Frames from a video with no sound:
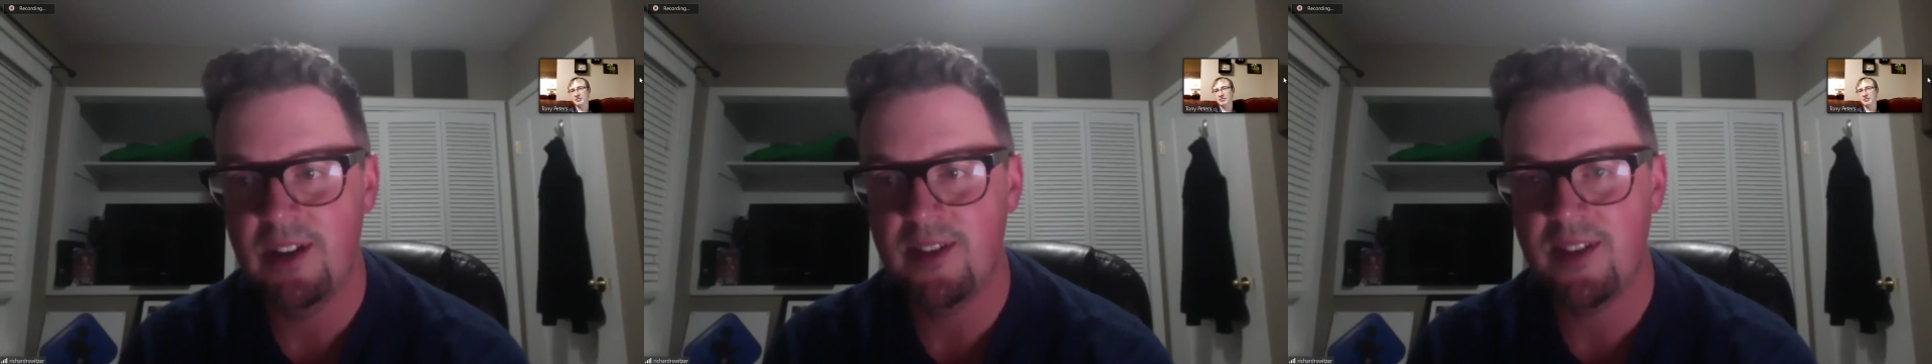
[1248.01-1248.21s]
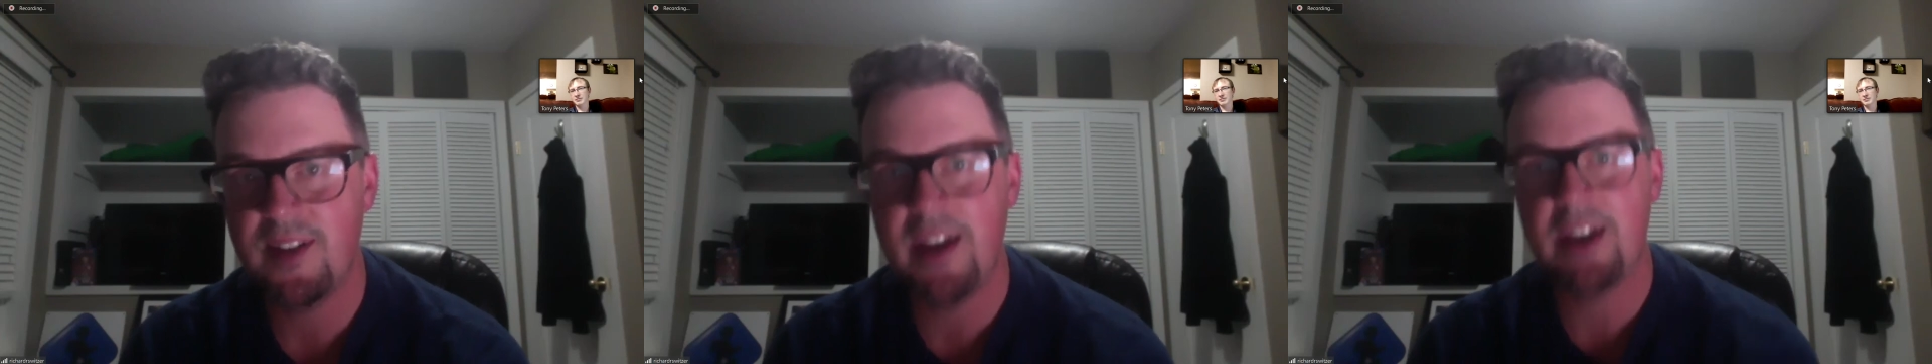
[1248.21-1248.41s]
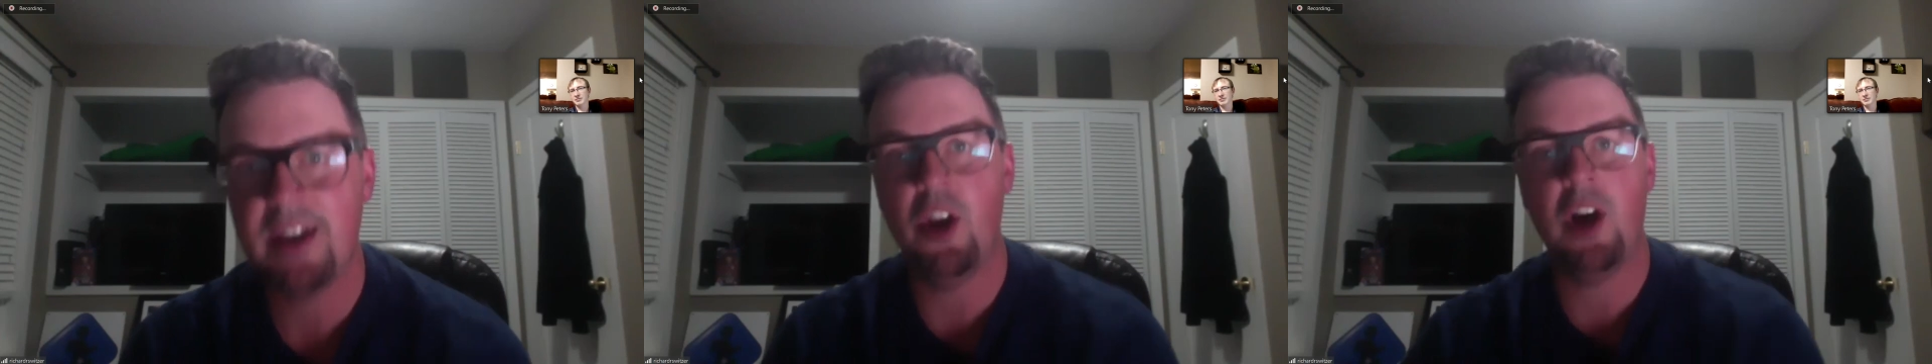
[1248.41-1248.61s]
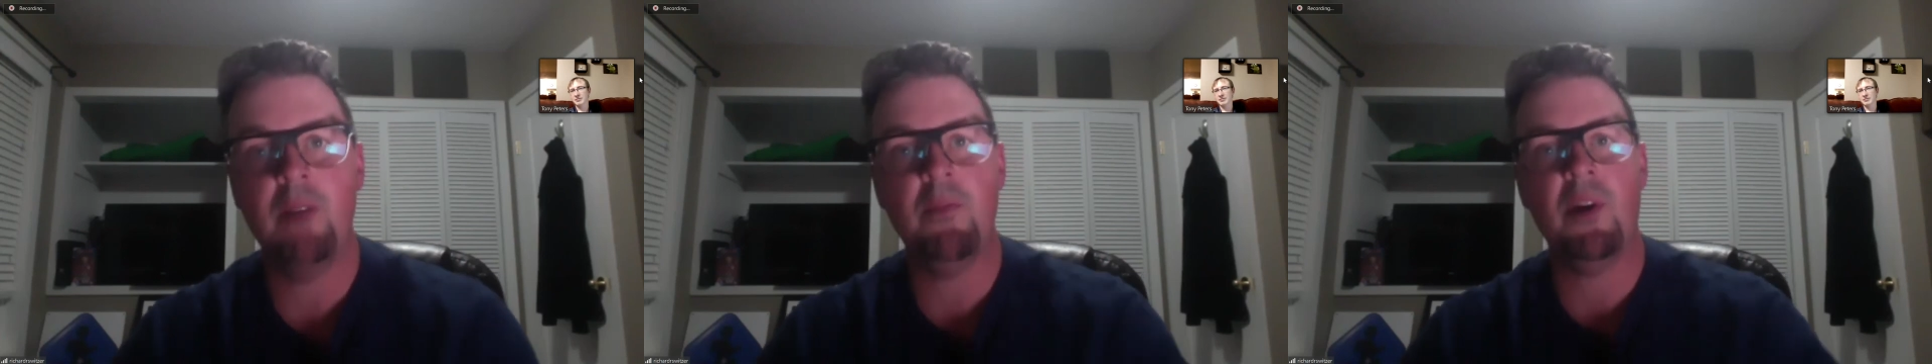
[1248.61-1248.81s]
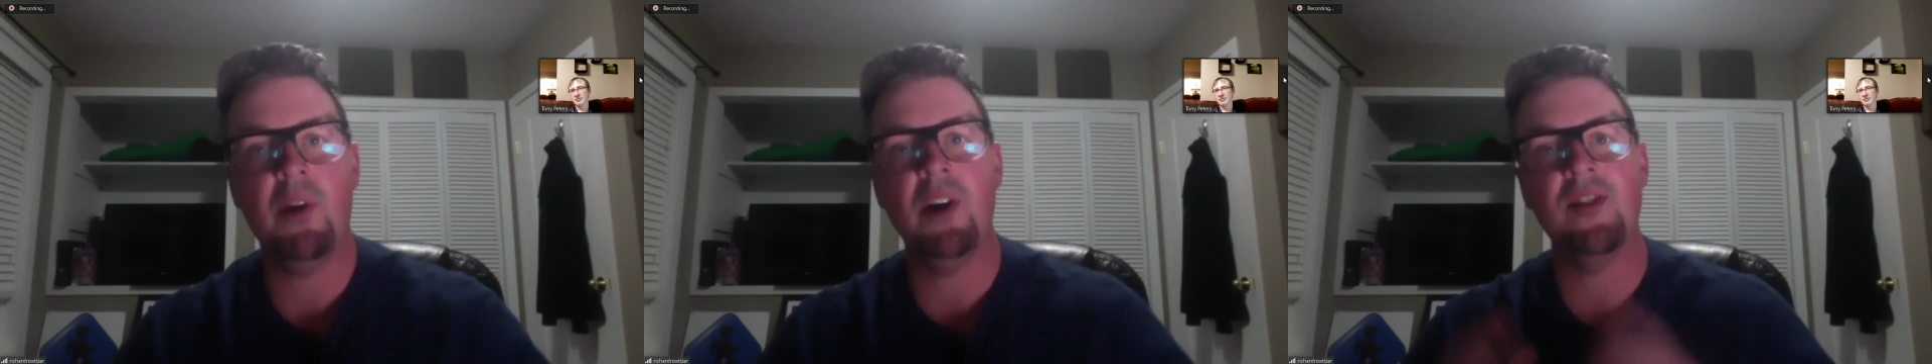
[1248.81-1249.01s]
to take a
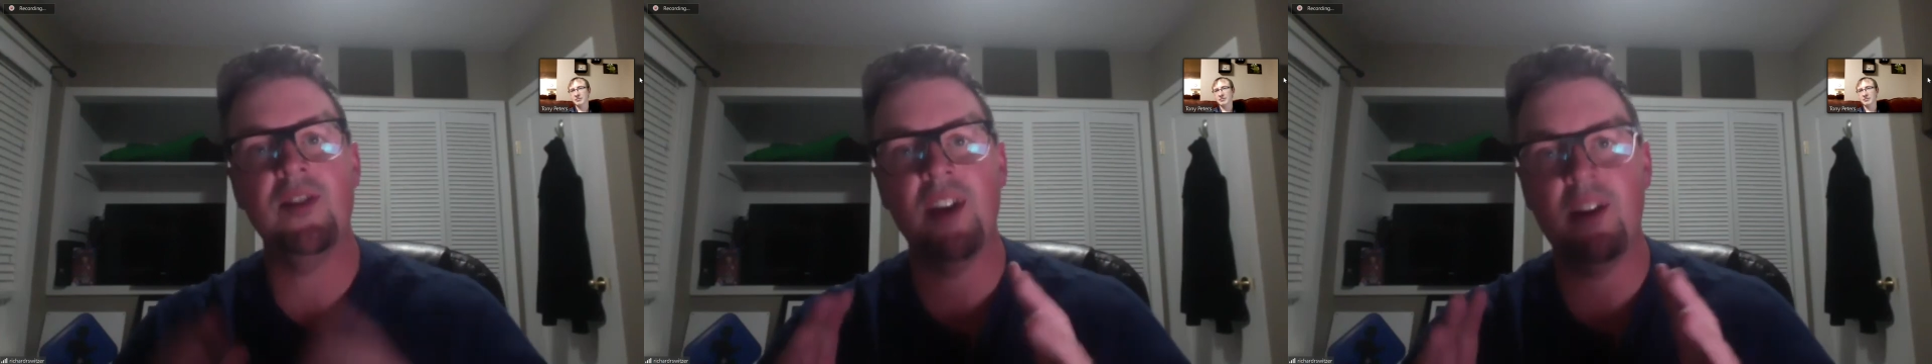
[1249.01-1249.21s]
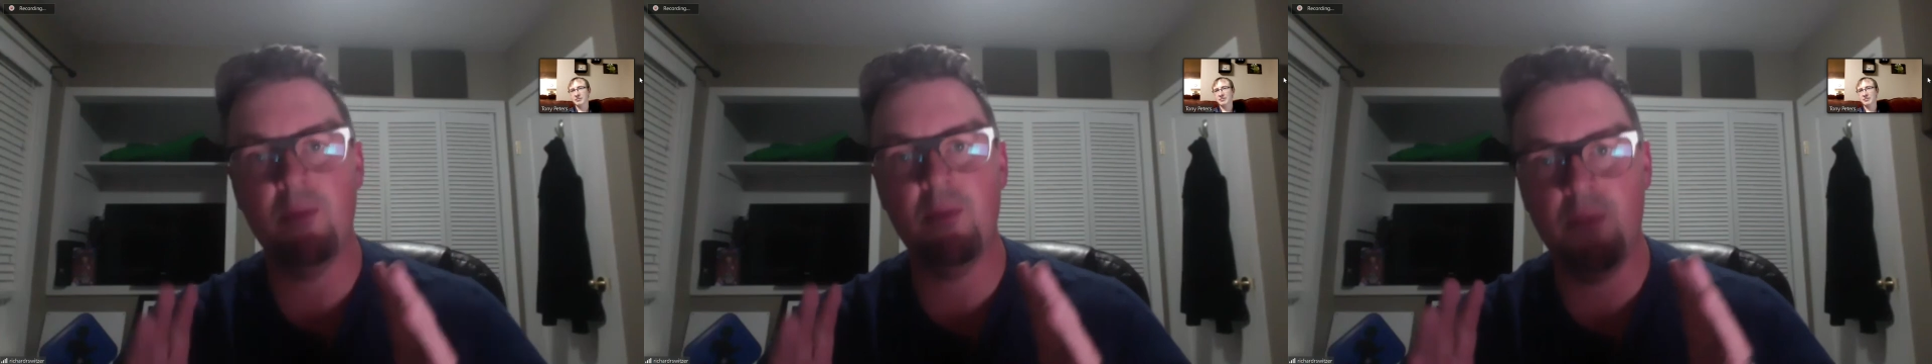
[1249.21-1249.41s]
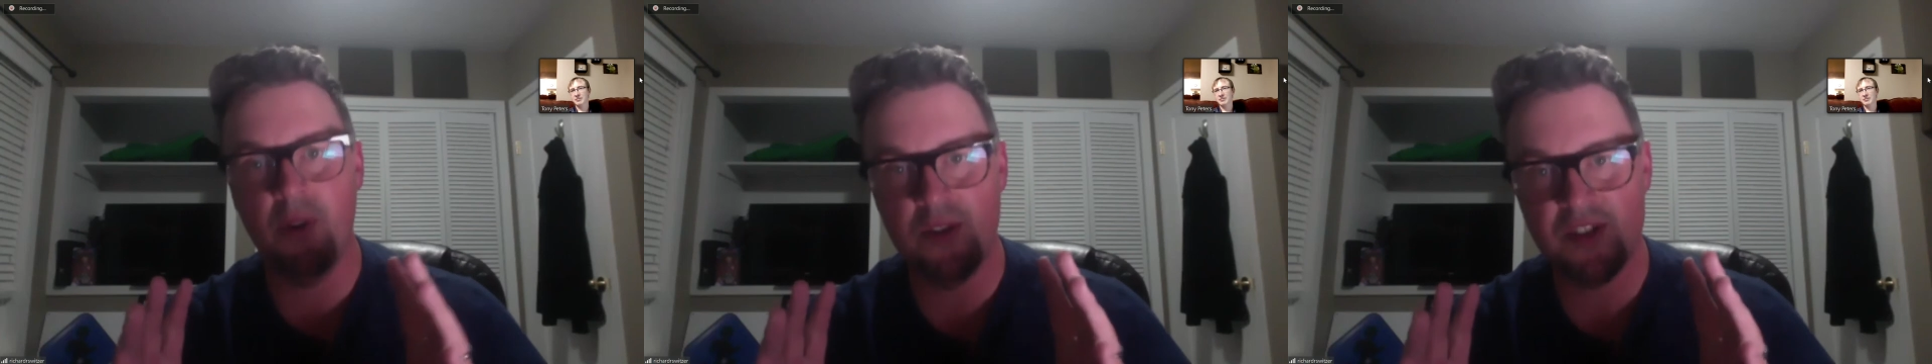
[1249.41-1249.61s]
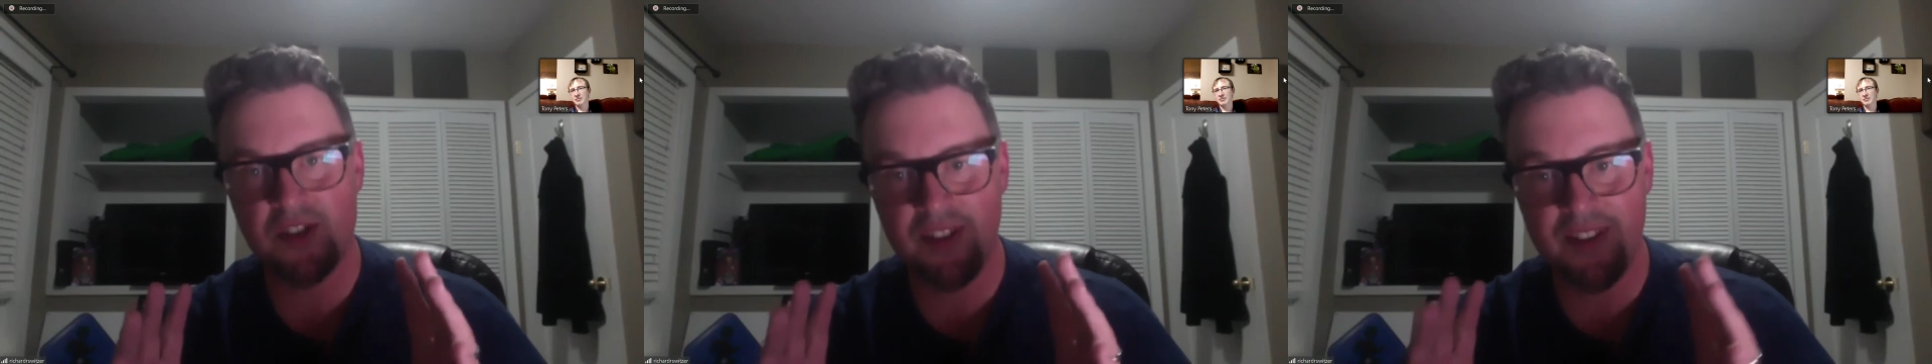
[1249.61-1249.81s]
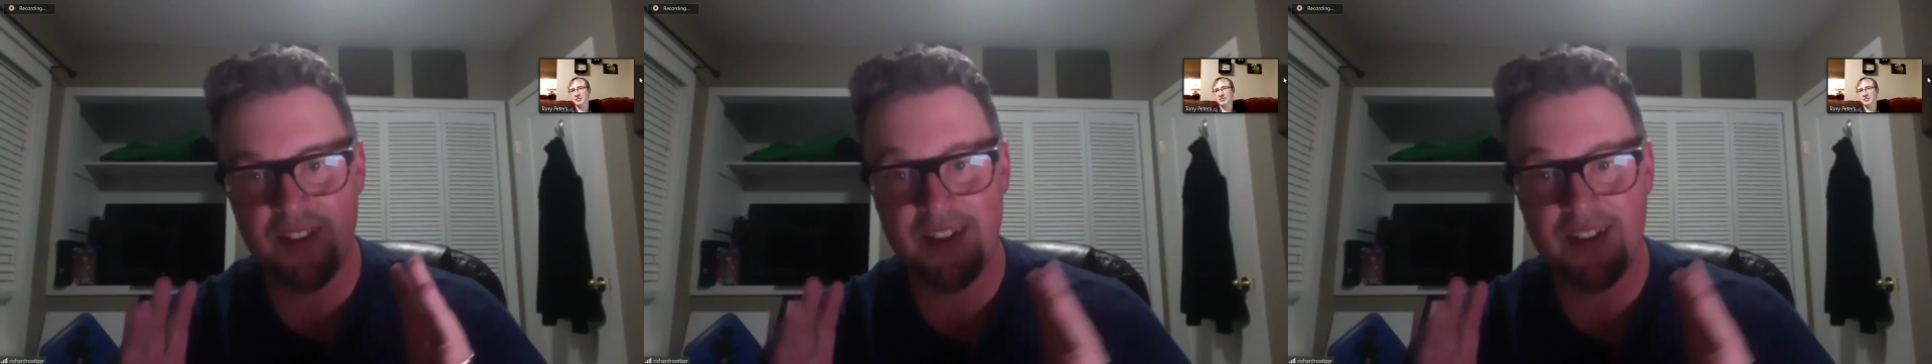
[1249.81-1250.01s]
nonpartisan
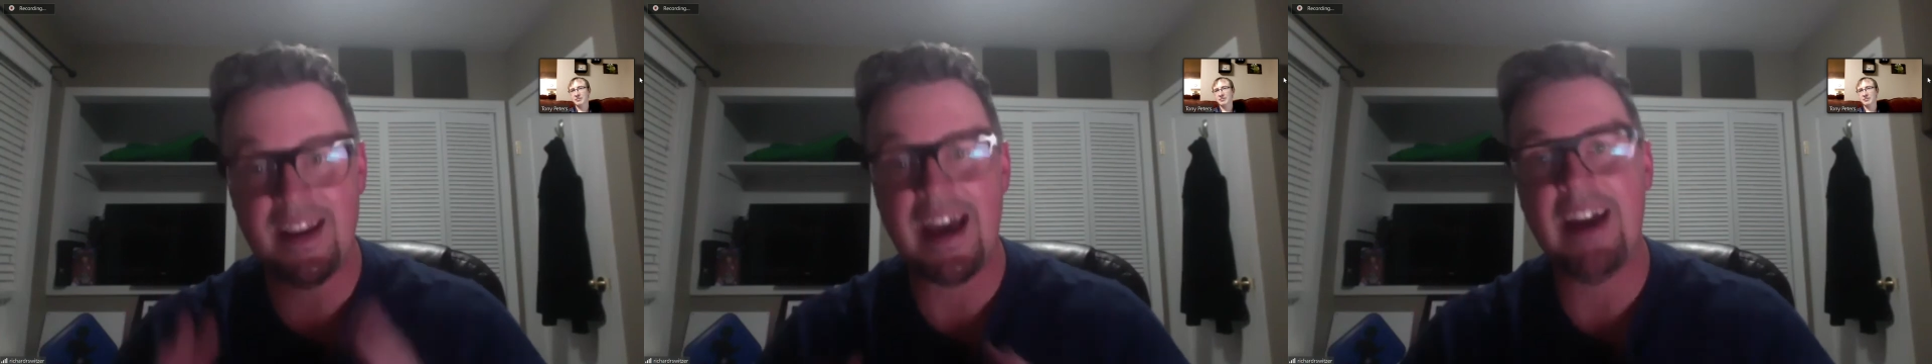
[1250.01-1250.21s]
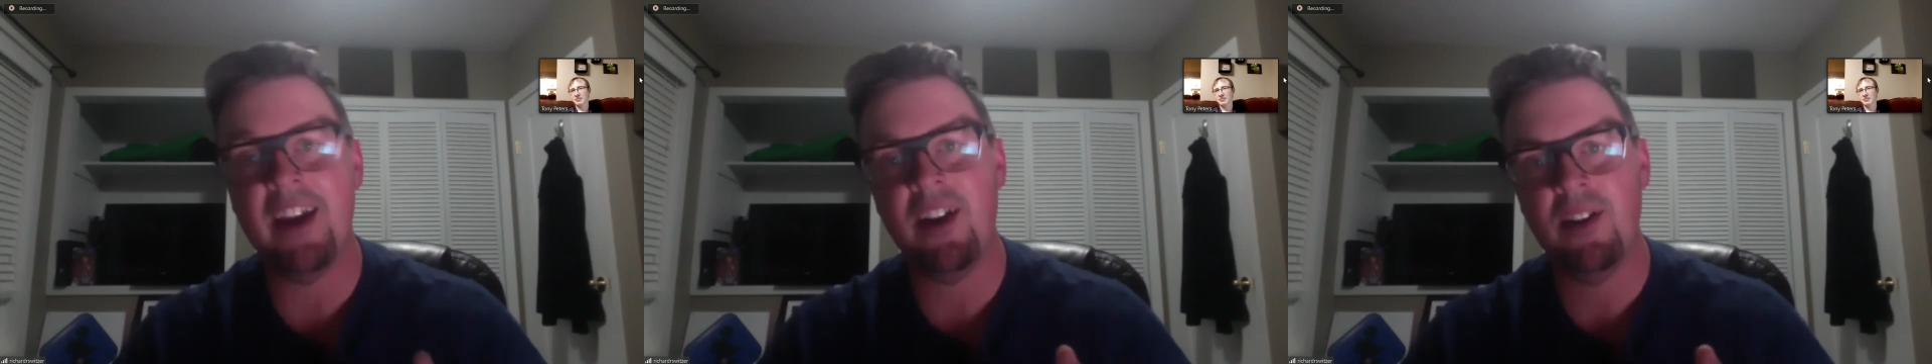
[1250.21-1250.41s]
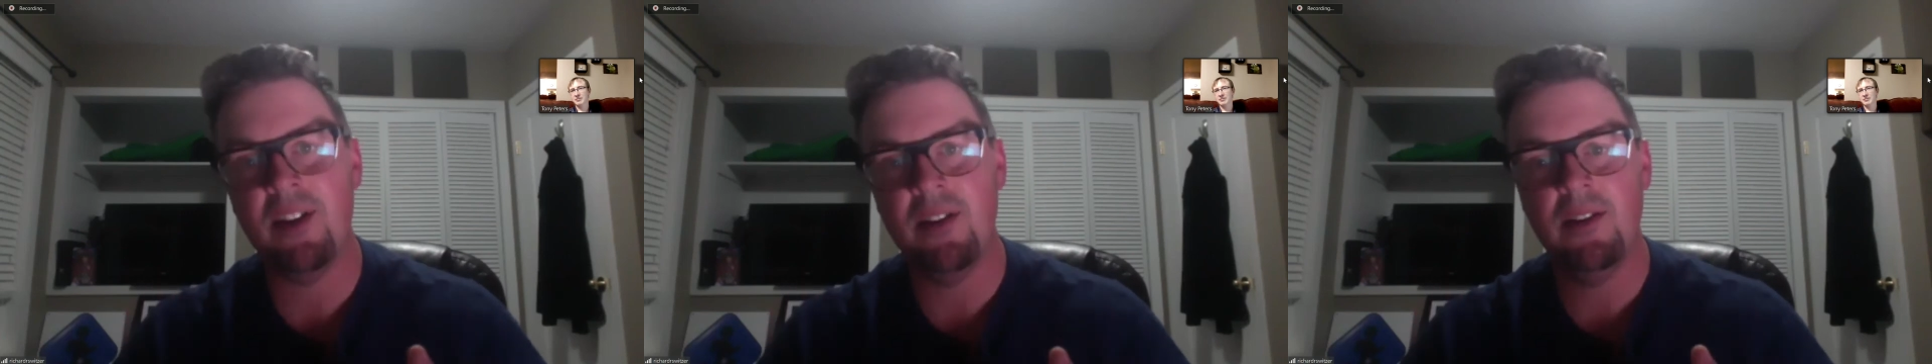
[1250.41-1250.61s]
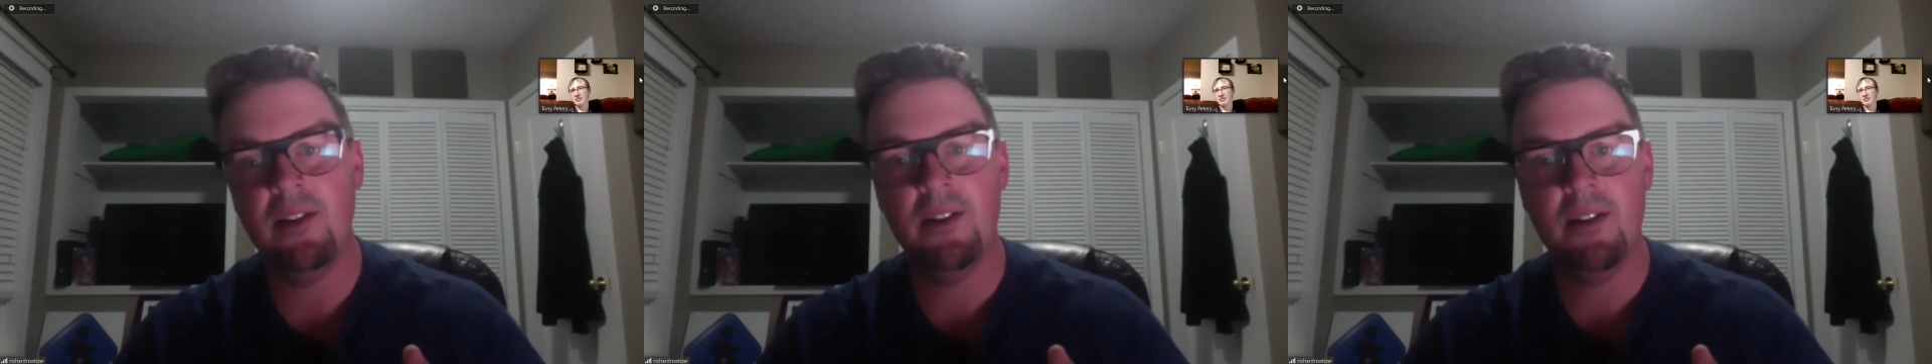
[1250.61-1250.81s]
approach to the data